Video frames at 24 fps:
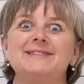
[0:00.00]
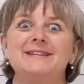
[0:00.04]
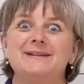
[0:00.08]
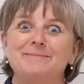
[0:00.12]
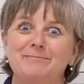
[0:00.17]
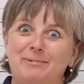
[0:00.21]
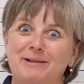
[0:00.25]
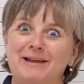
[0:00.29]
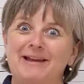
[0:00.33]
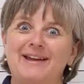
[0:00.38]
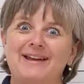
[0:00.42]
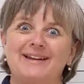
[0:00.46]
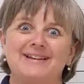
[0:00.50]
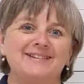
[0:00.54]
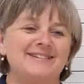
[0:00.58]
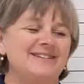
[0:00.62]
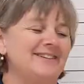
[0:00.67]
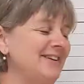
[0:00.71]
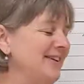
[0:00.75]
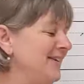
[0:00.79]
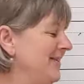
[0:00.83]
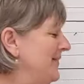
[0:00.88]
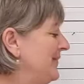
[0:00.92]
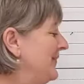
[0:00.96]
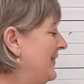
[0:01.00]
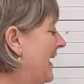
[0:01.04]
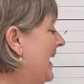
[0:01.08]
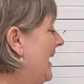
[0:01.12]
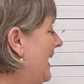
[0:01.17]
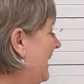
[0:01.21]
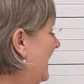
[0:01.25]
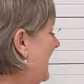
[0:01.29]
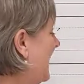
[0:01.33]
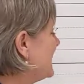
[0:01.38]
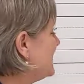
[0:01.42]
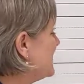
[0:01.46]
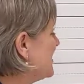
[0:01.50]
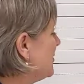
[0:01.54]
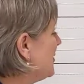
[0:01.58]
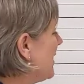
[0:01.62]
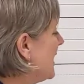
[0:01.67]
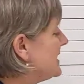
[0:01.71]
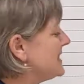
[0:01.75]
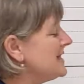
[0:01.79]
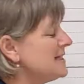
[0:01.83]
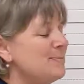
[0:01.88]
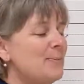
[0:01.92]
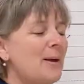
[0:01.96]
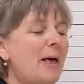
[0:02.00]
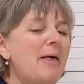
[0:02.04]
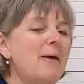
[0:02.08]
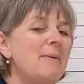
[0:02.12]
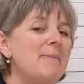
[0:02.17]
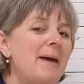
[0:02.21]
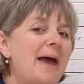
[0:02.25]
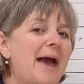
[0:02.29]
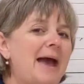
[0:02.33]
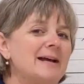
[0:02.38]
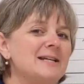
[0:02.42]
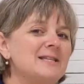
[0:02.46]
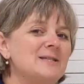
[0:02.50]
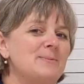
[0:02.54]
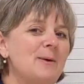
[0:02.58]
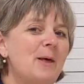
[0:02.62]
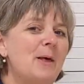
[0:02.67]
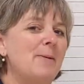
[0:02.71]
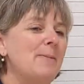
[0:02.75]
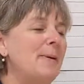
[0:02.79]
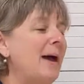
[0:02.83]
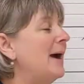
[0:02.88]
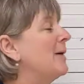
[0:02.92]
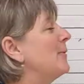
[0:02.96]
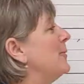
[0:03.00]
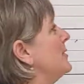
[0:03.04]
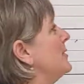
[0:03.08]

in blend. Okay, so let's spell it back. Spell it back